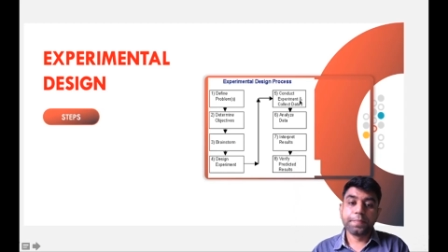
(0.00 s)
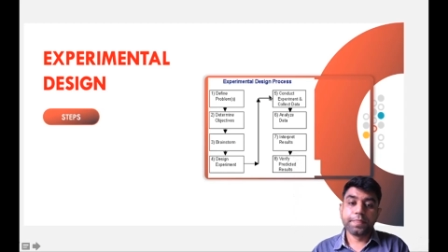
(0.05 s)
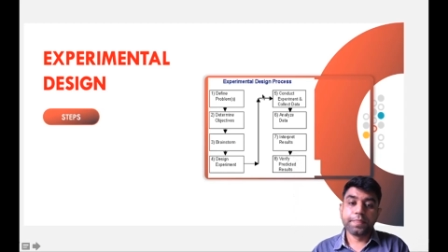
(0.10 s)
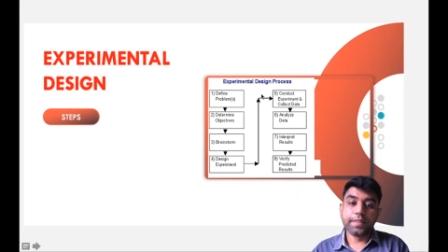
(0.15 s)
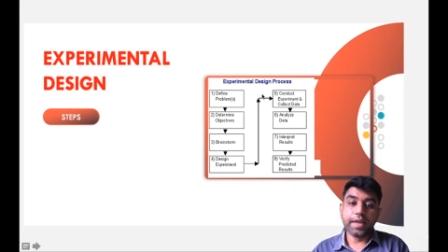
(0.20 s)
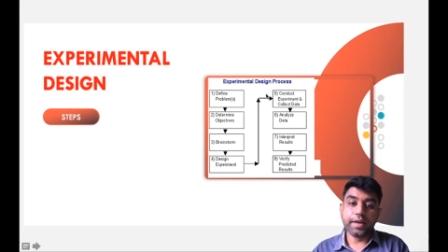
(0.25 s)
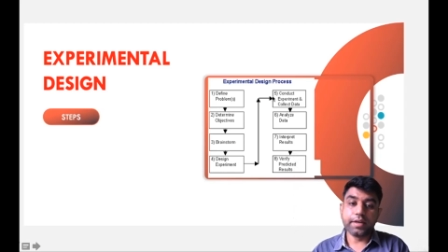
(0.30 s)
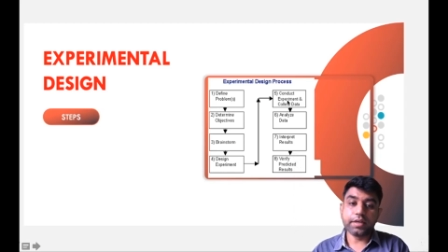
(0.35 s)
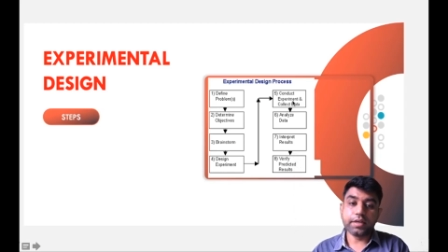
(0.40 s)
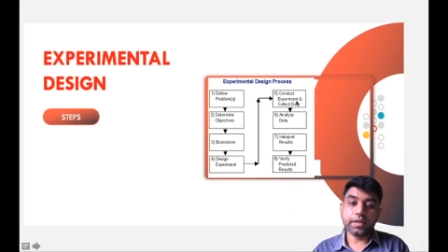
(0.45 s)

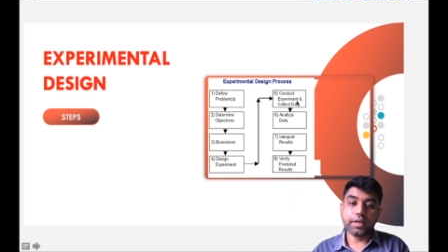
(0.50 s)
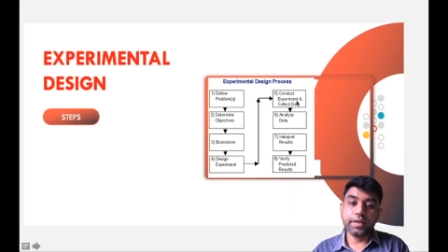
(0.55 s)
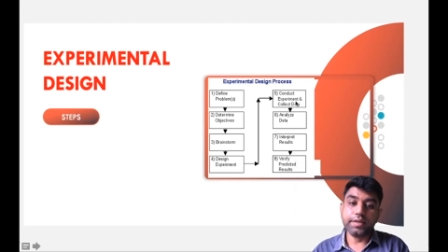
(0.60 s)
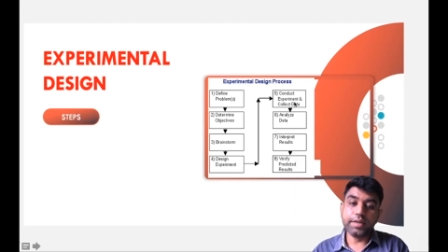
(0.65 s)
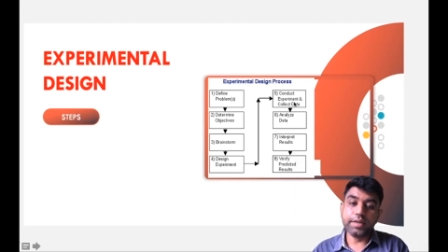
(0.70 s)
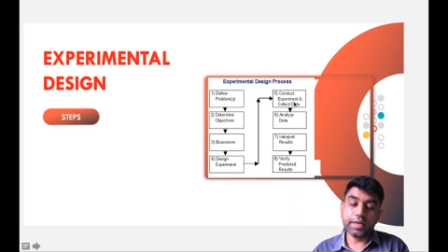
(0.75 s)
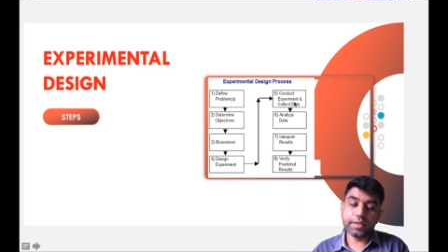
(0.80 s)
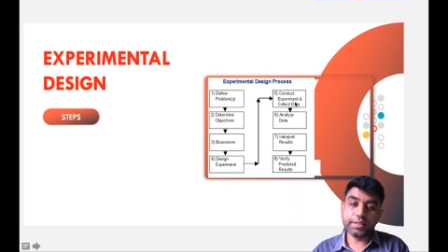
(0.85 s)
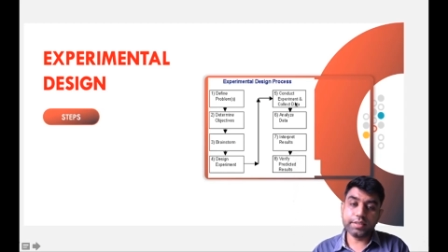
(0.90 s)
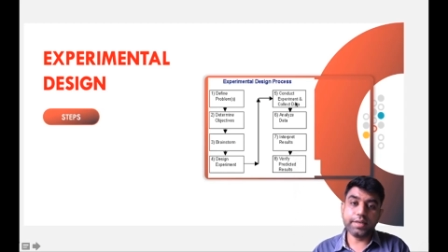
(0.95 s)
Then
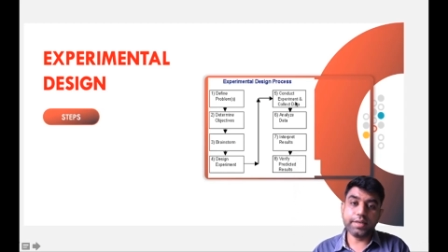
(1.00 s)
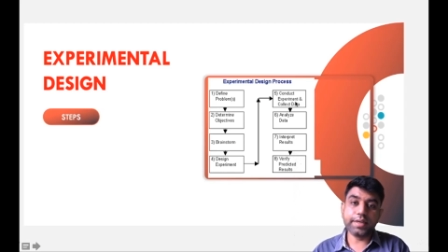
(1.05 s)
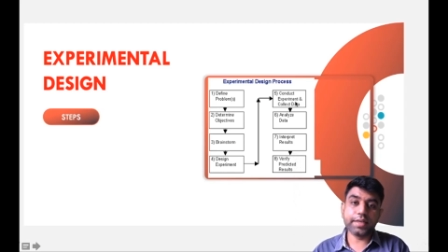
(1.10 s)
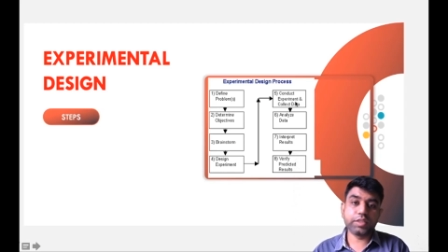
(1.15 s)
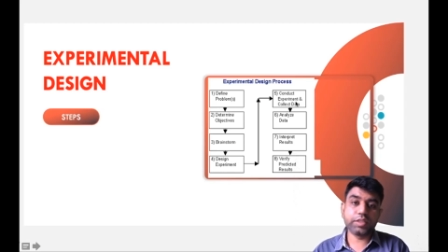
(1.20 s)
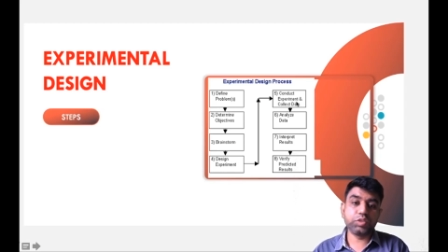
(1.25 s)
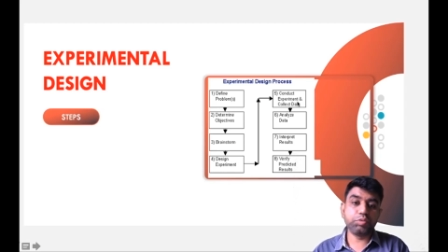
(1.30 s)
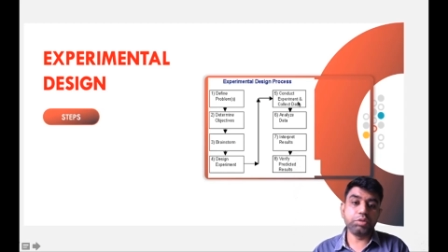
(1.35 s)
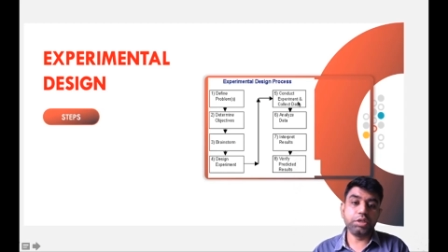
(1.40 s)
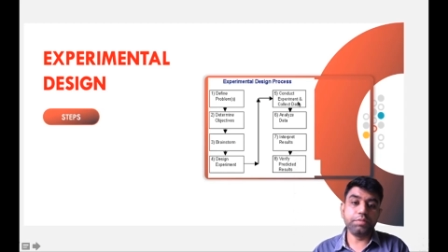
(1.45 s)
conduct that
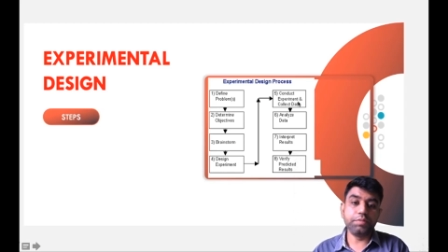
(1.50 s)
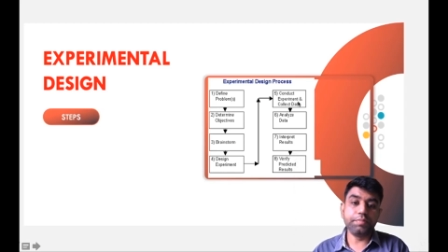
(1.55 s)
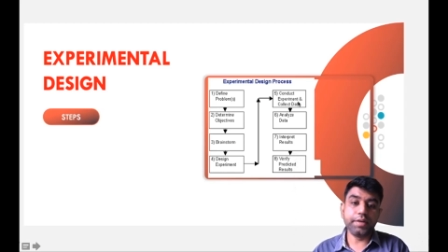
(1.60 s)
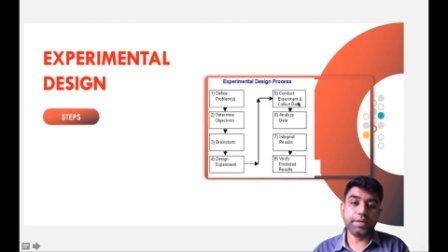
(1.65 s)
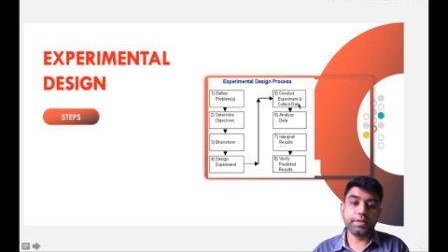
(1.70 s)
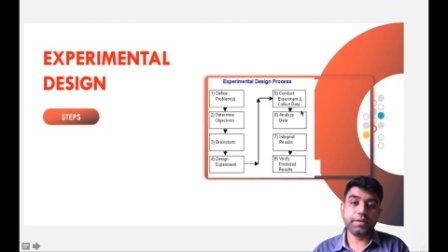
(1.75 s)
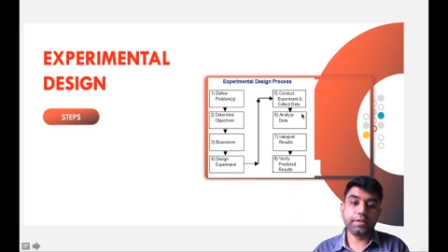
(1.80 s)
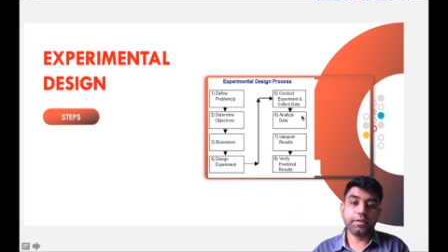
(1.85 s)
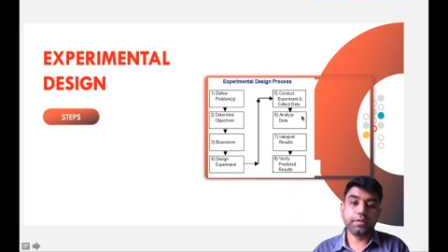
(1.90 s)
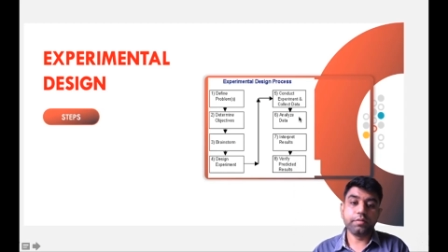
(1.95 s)
experiment,